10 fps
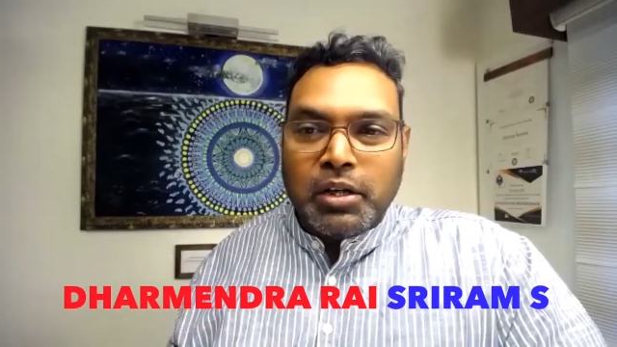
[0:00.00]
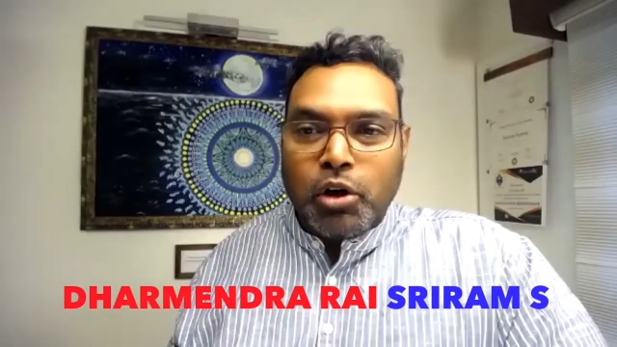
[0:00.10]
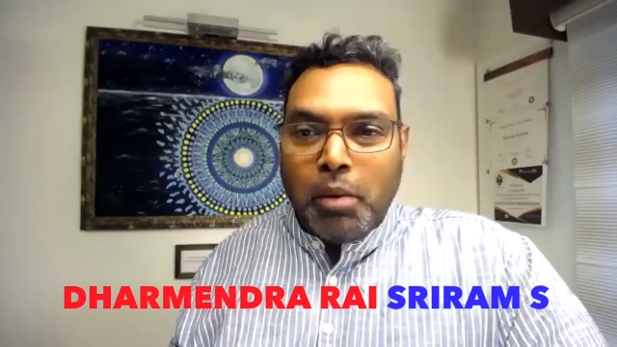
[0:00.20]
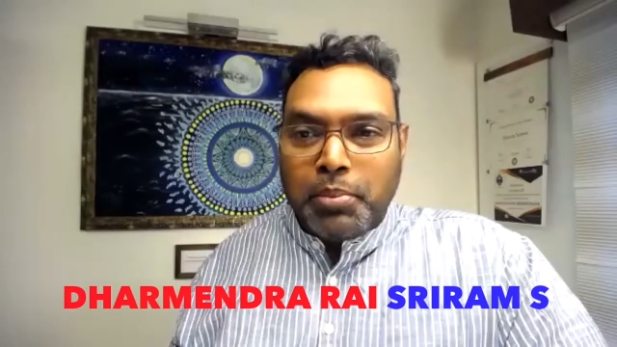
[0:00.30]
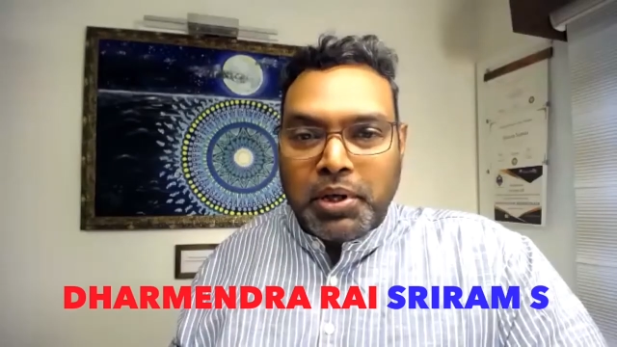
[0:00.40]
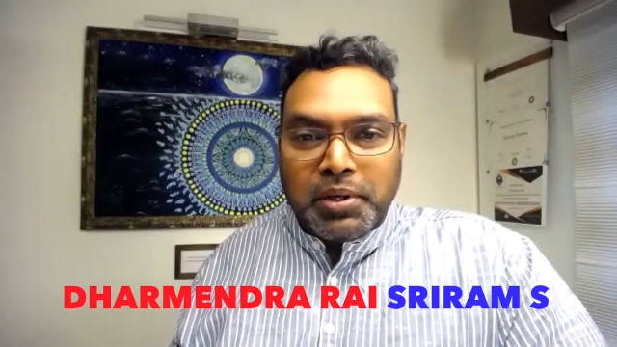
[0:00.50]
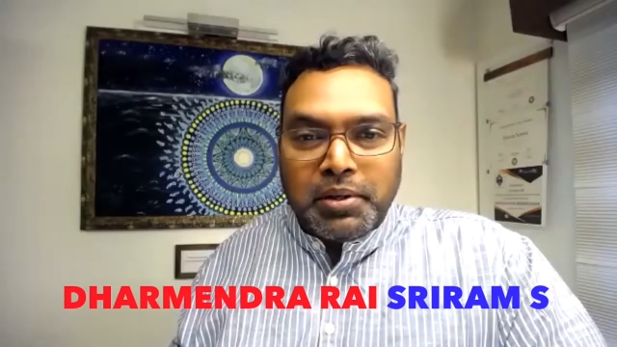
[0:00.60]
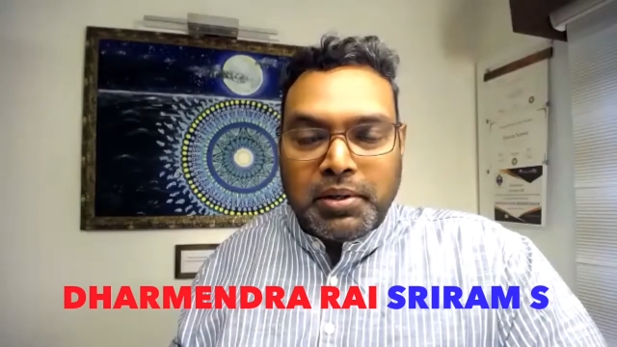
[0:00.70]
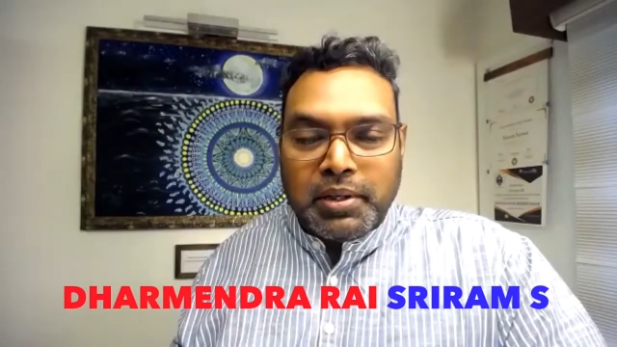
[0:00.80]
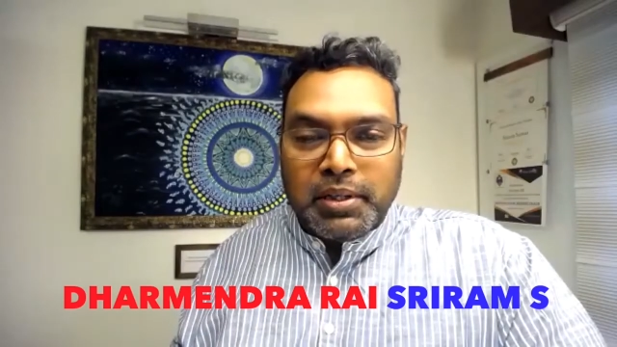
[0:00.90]
corporate
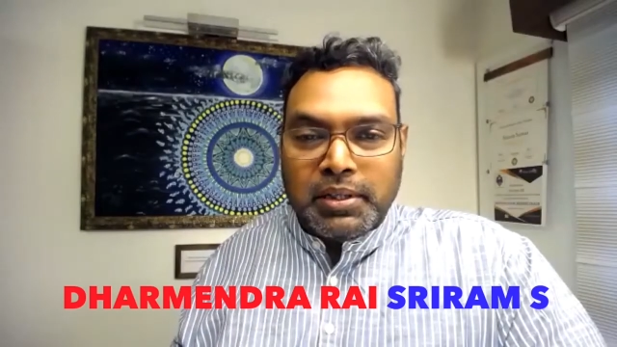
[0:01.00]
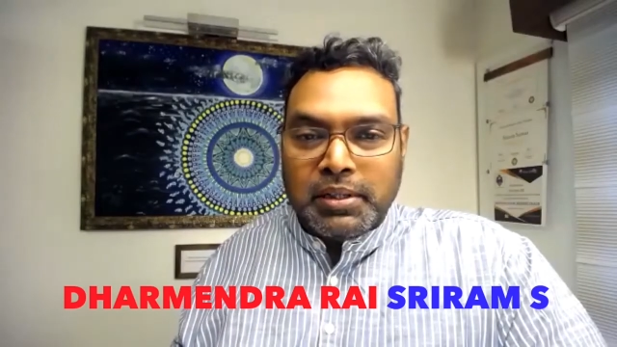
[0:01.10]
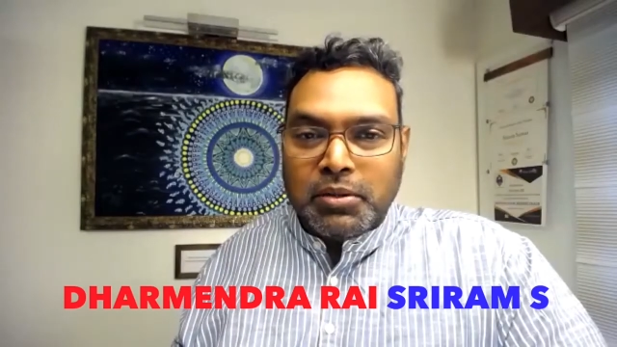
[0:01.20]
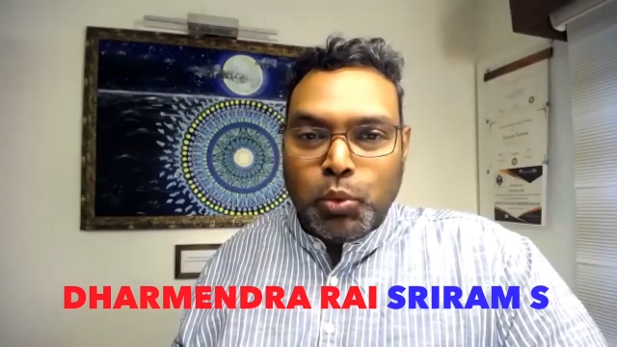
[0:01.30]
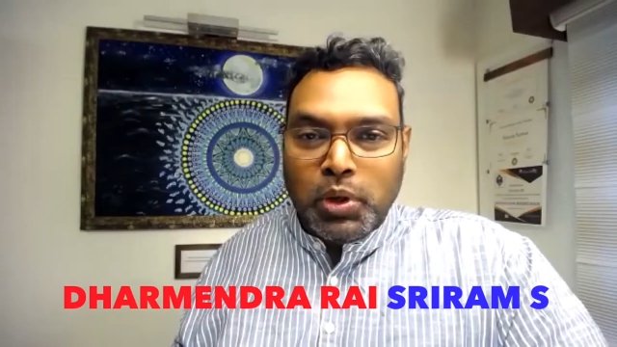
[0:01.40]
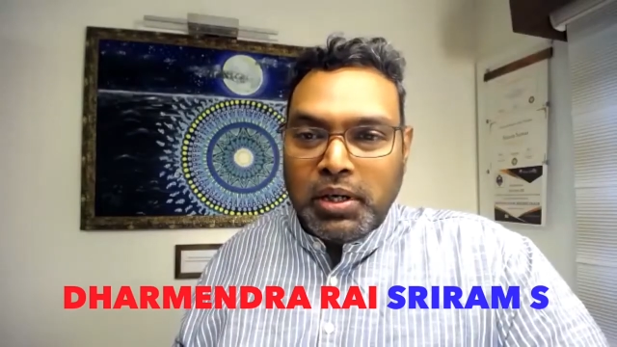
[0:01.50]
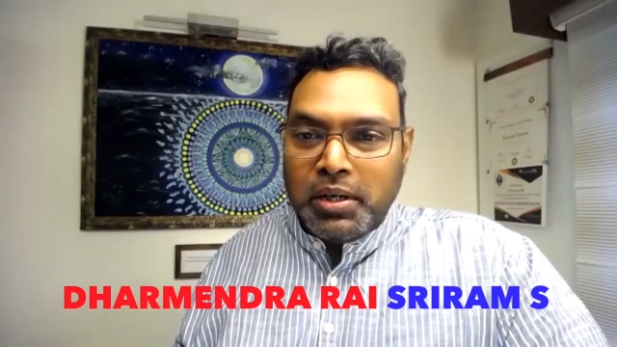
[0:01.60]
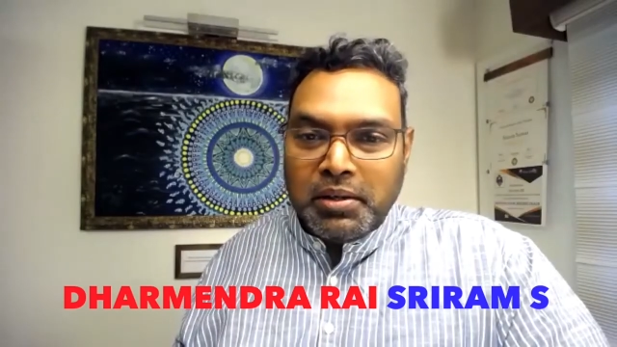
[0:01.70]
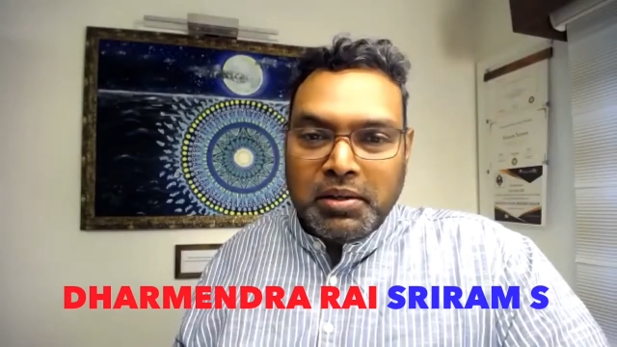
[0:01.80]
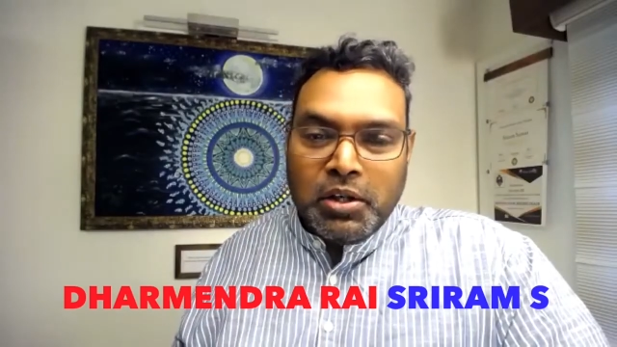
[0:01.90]

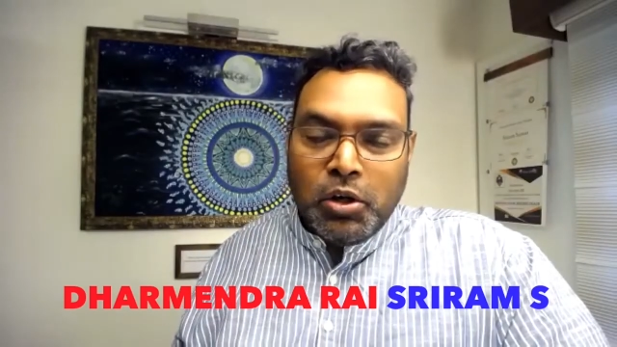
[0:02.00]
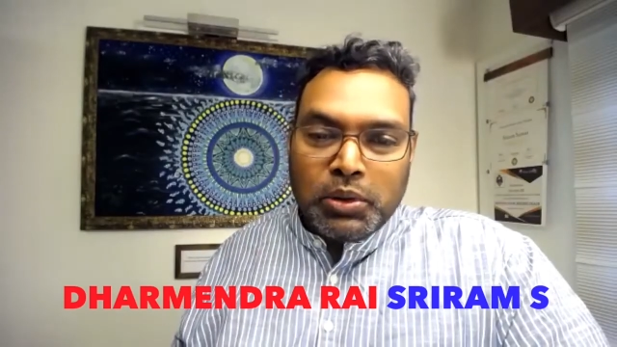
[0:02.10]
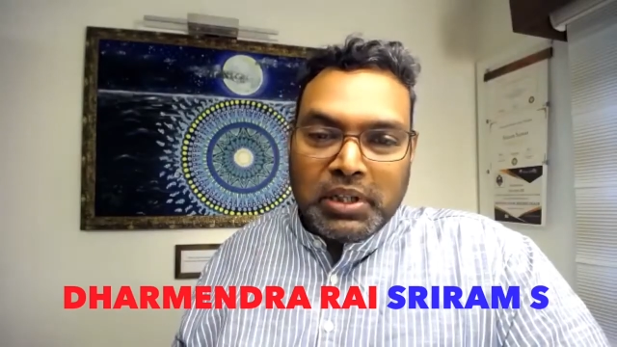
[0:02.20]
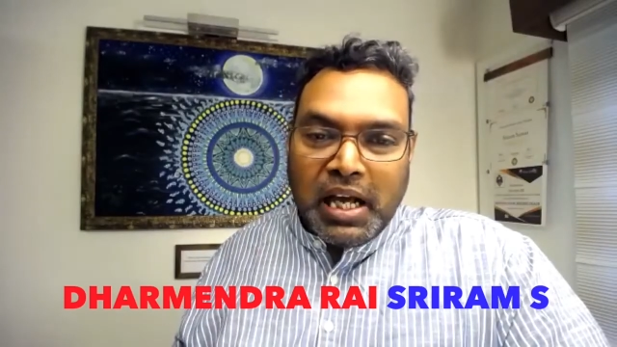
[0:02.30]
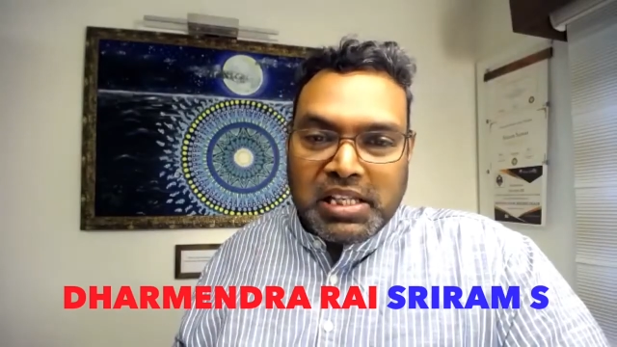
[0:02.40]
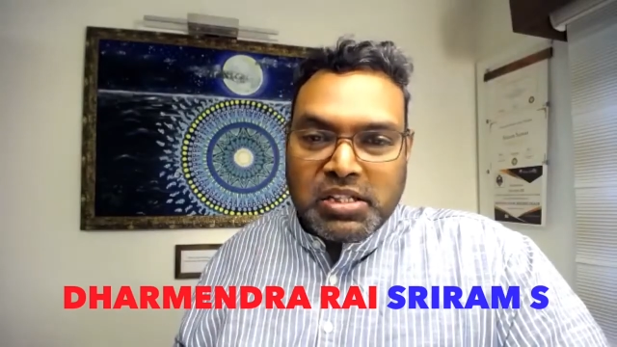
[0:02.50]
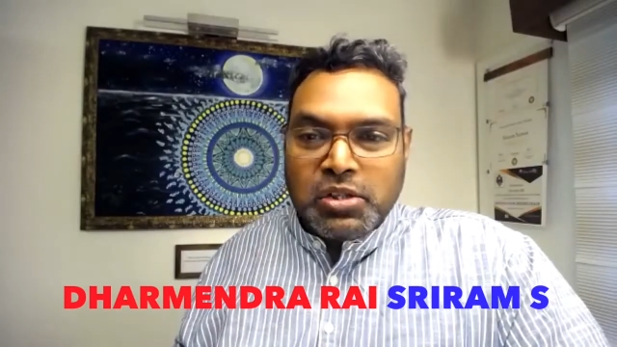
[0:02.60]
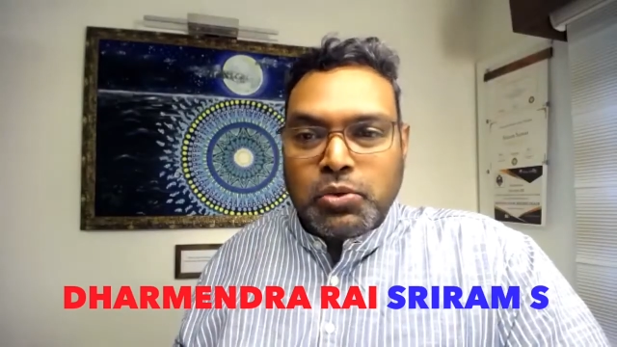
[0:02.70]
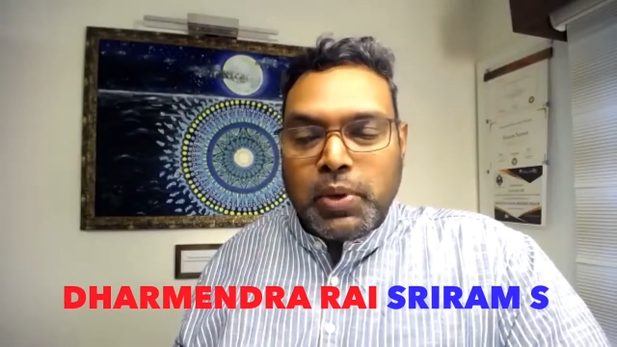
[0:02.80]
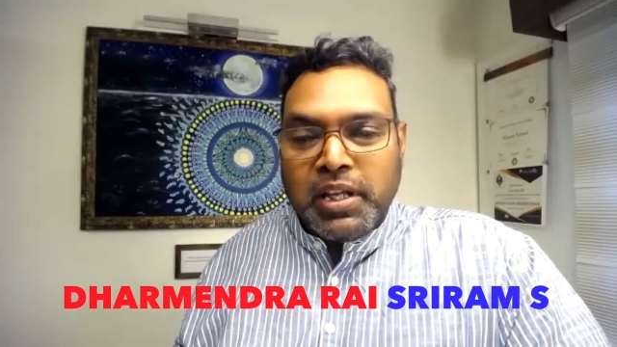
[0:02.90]
world for the
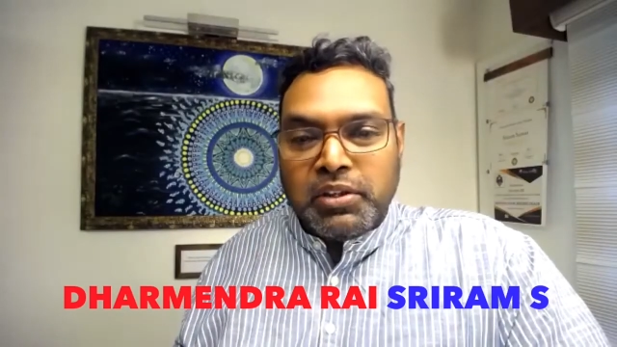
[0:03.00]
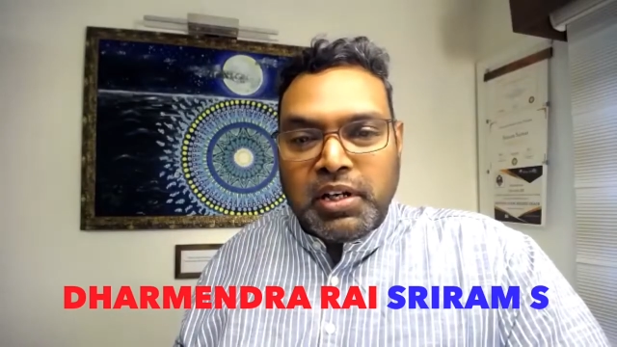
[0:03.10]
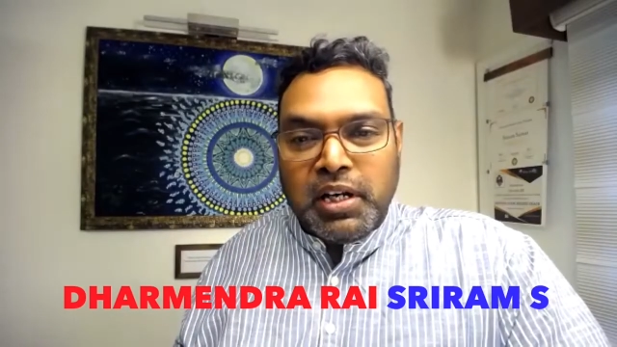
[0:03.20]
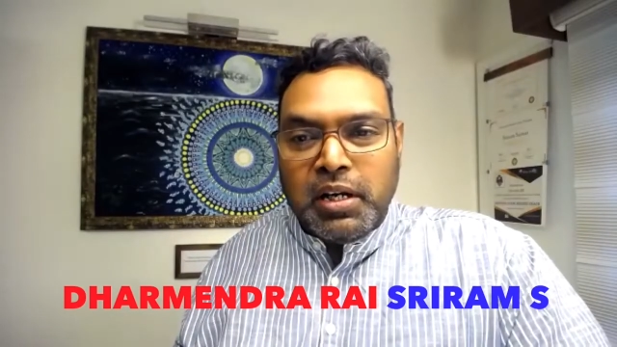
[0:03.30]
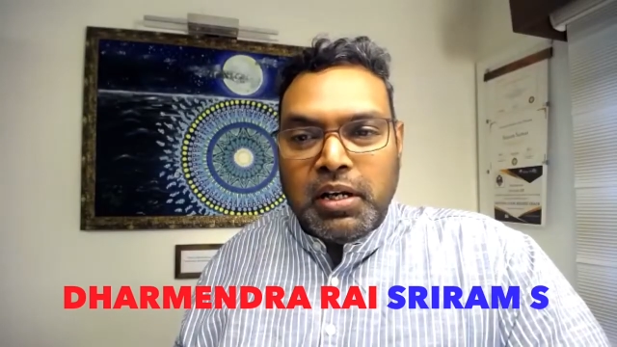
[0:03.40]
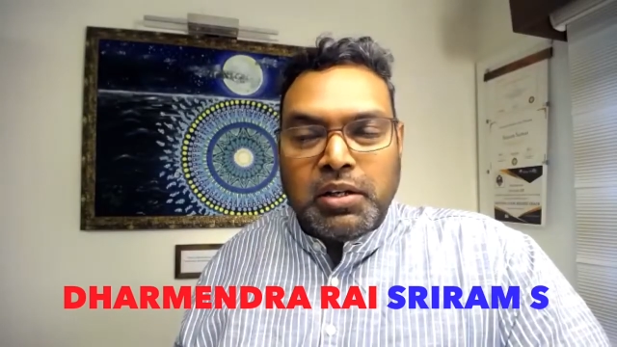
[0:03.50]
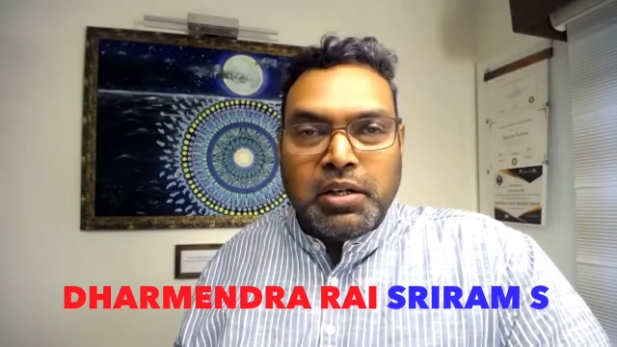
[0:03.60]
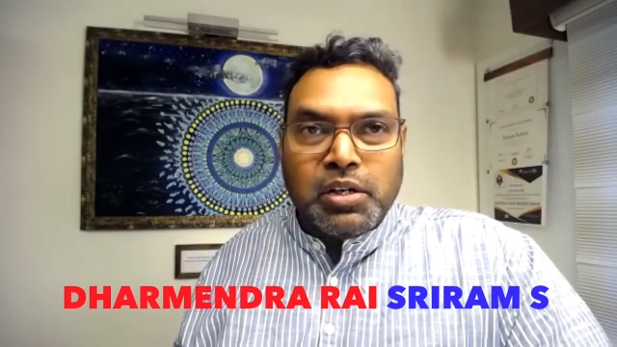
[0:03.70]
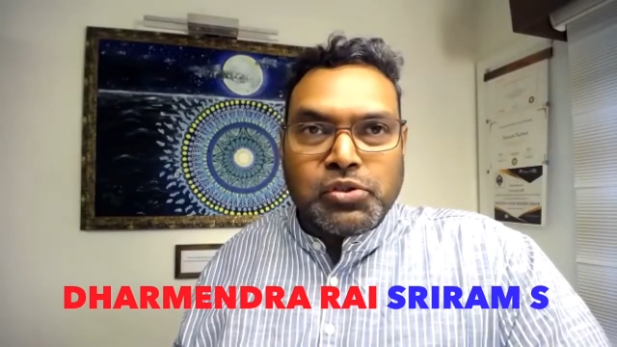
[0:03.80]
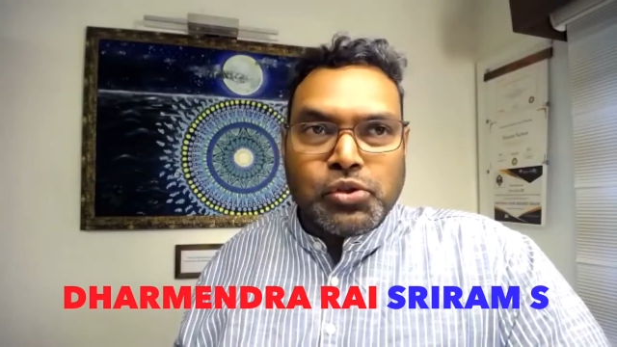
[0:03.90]
last 23
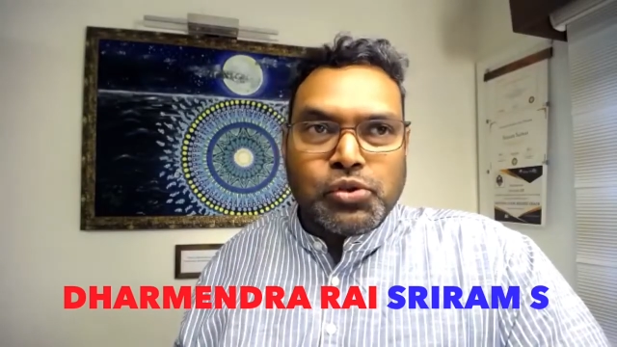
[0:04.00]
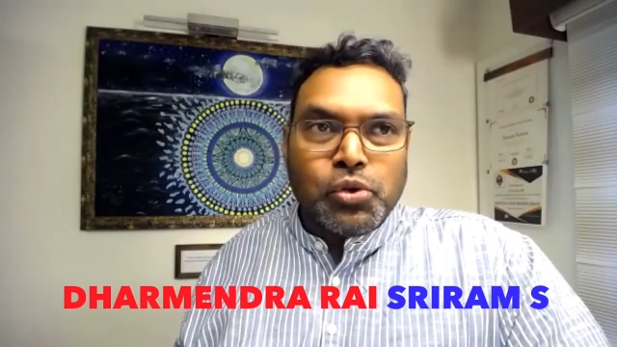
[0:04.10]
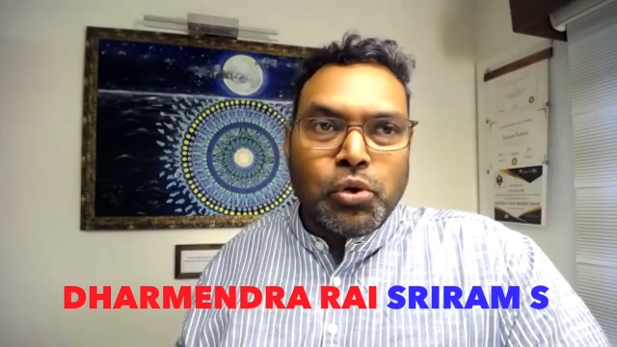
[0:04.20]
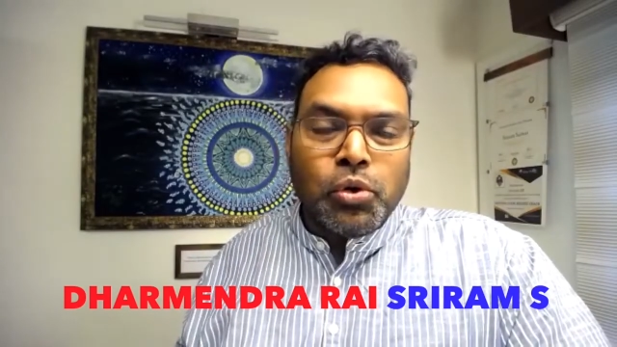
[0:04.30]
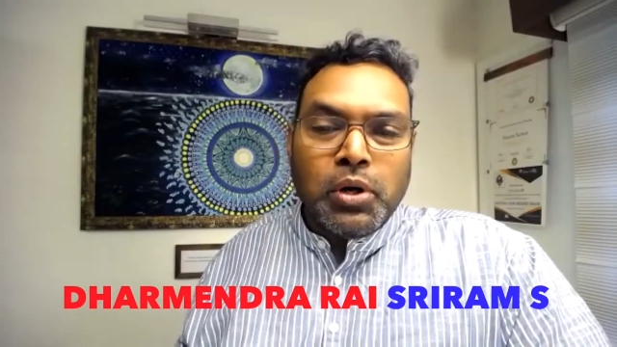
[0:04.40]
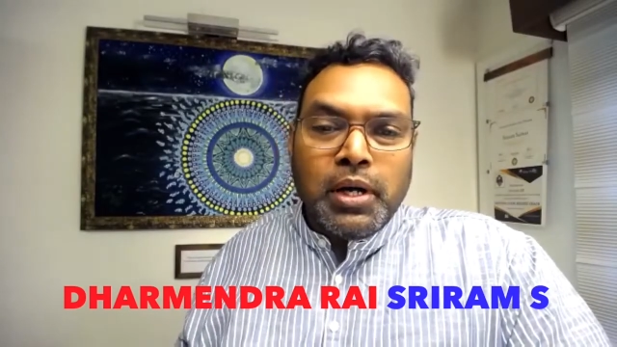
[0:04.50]
years or so.